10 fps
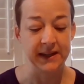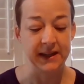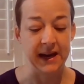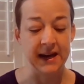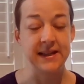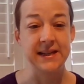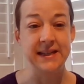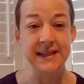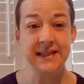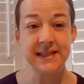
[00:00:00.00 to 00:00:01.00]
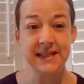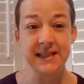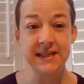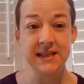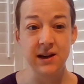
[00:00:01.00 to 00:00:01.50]
And then, is
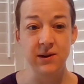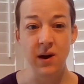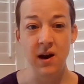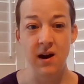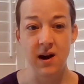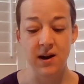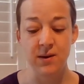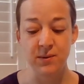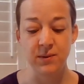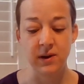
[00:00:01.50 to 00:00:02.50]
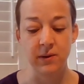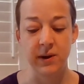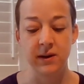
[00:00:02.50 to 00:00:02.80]
this note higher or lower?